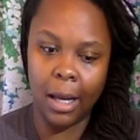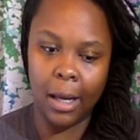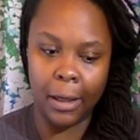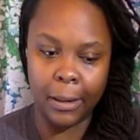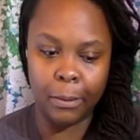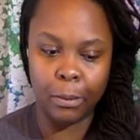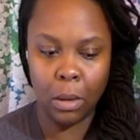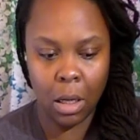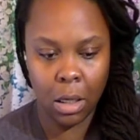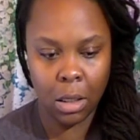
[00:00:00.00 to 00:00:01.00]

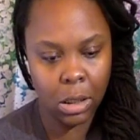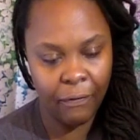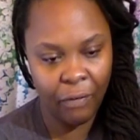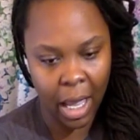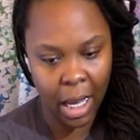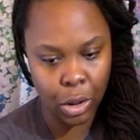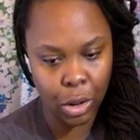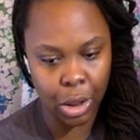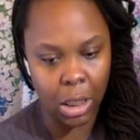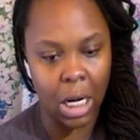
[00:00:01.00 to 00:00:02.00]
to
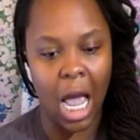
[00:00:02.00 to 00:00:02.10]
fashion.